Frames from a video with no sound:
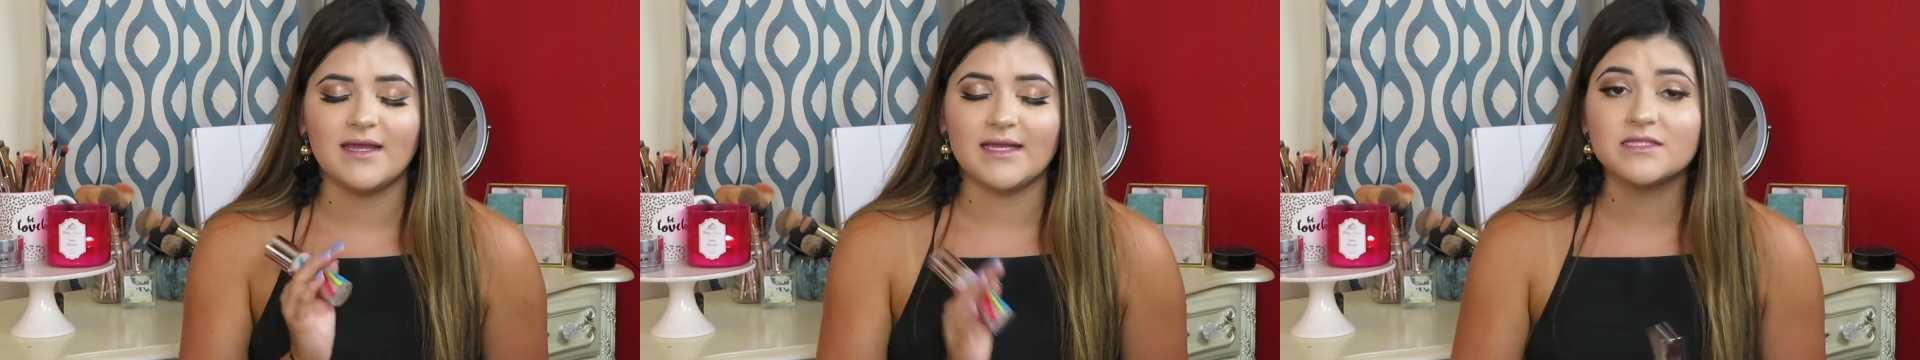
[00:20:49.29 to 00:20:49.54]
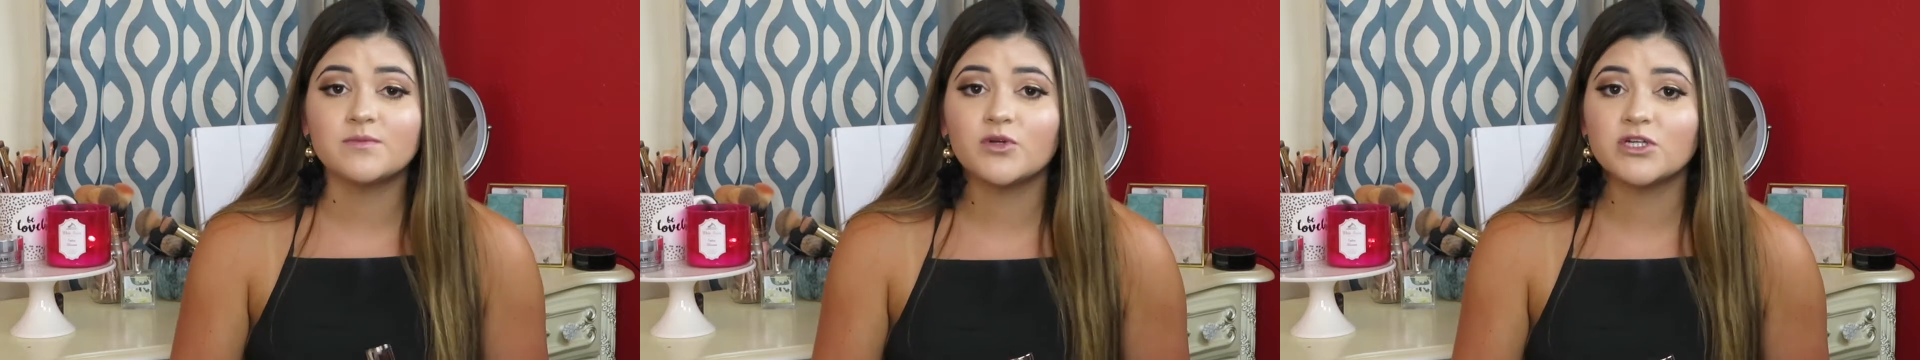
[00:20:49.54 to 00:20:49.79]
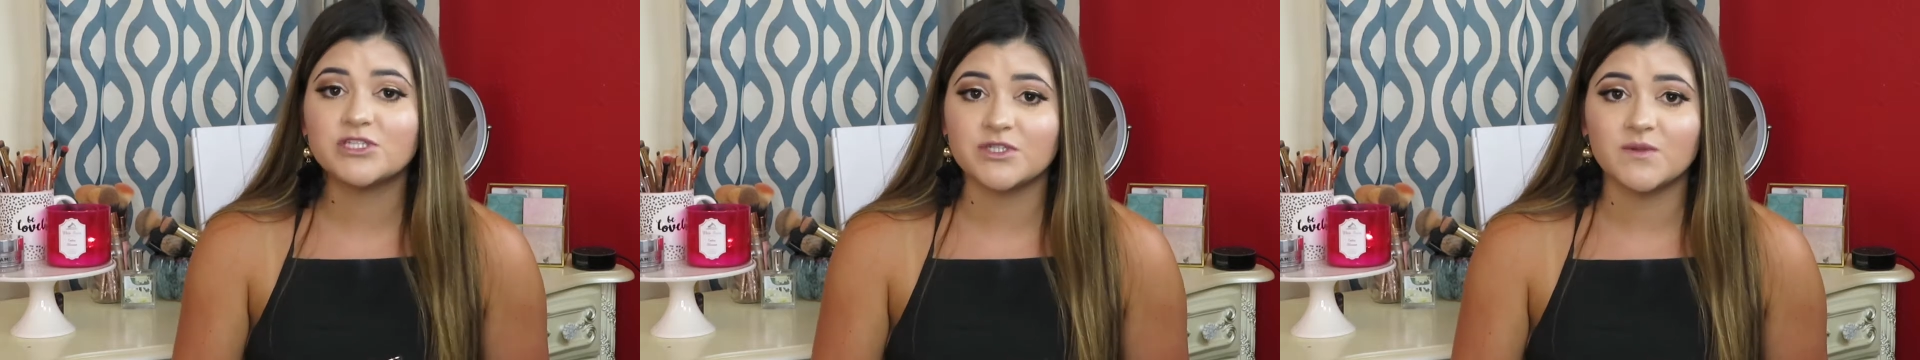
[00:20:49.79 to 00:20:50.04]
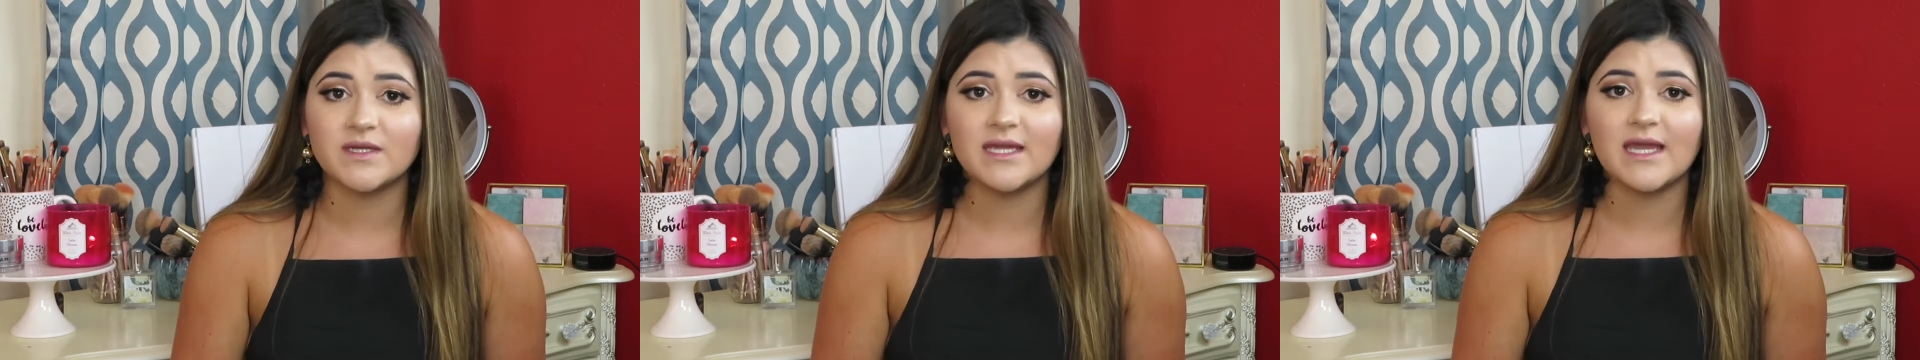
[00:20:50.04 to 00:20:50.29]
It's more
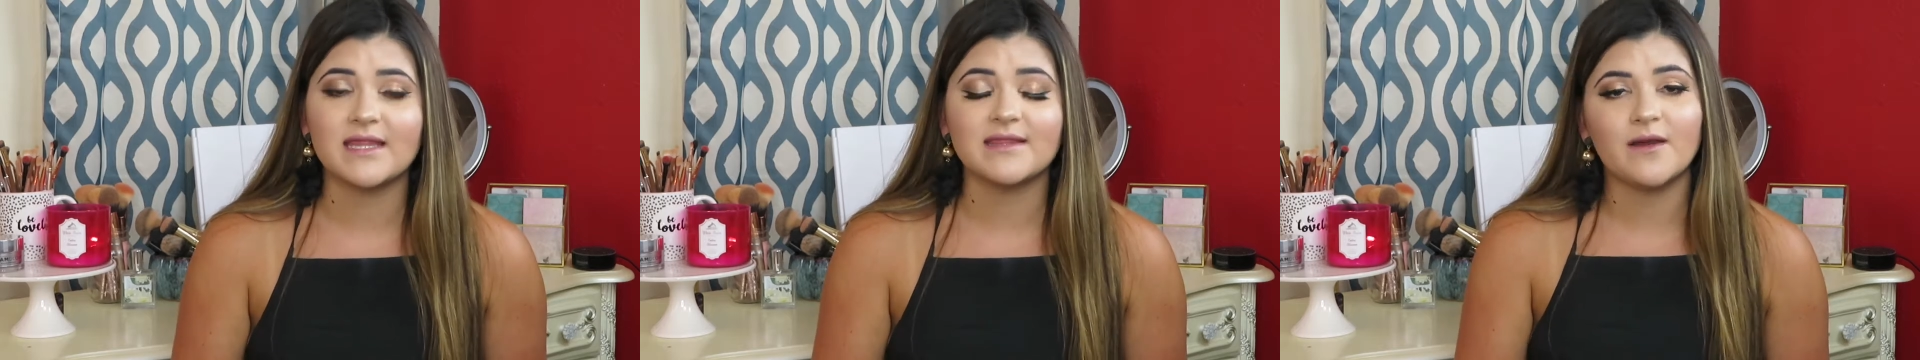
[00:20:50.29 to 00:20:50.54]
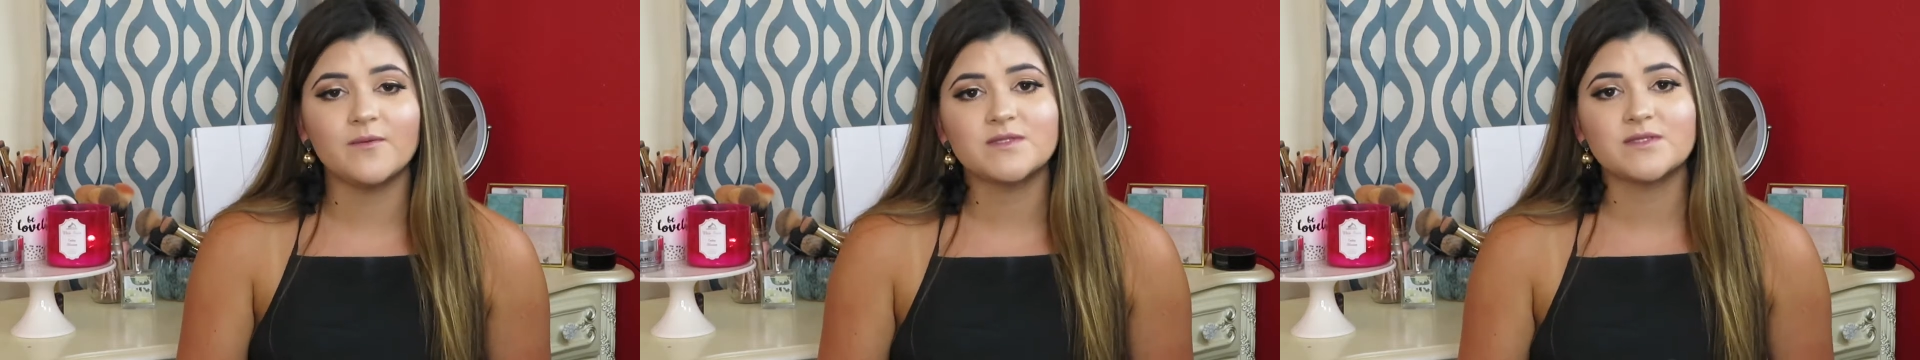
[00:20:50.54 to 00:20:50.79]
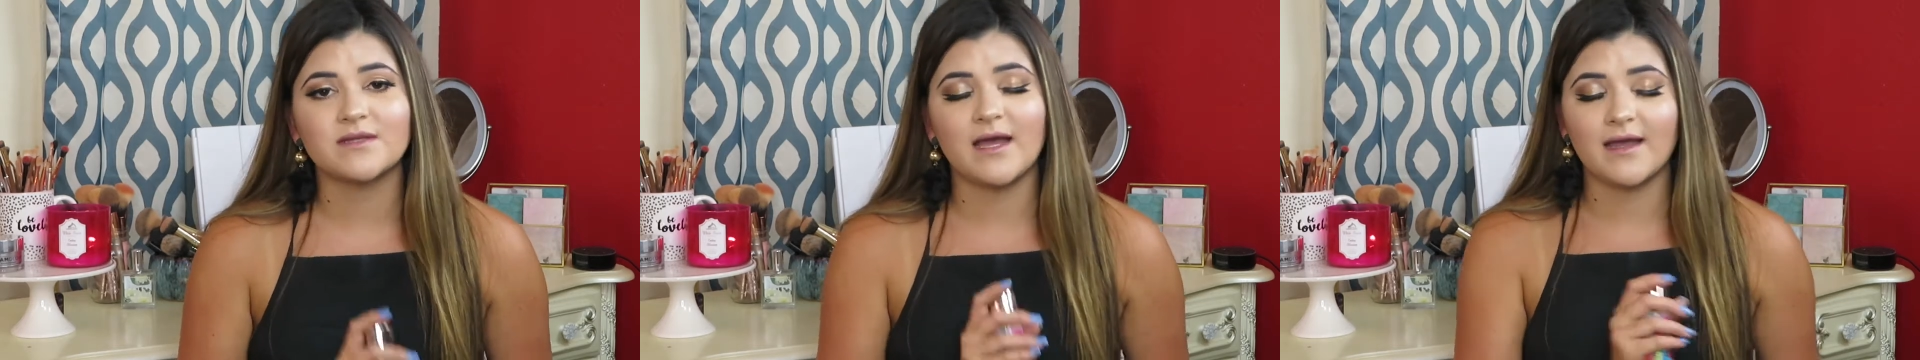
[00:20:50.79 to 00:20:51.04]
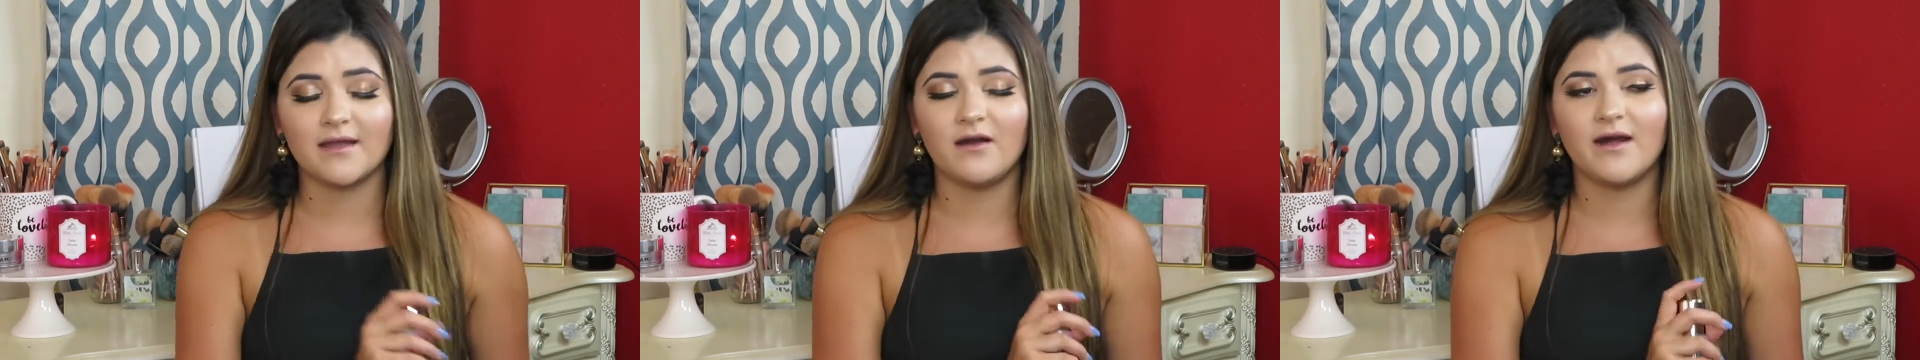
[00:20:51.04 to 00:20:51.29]
dewy, and
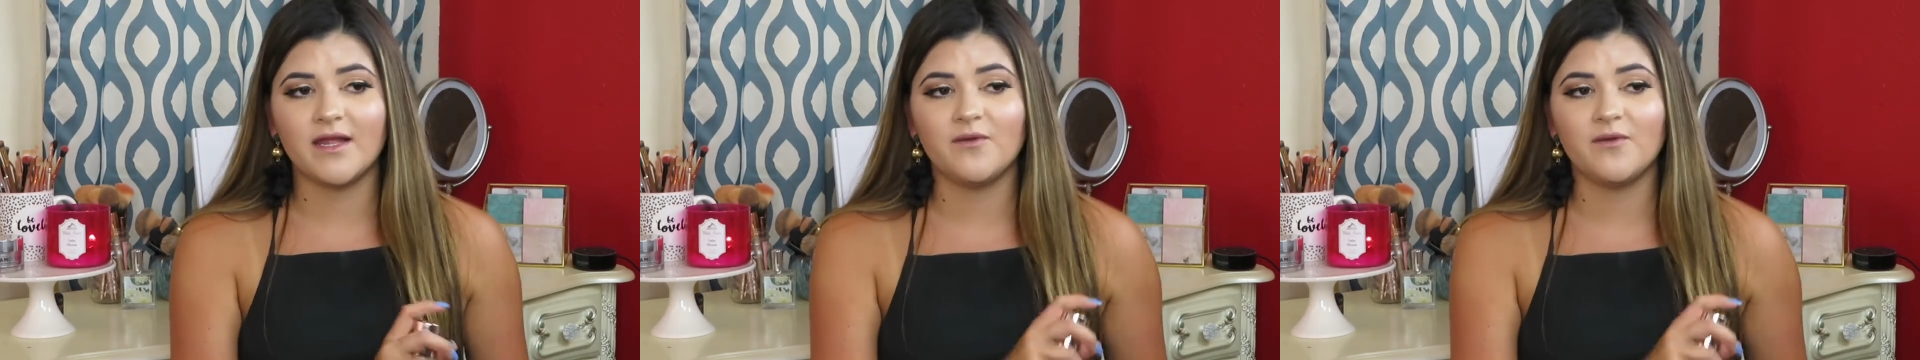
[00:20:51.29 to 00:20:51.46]
I got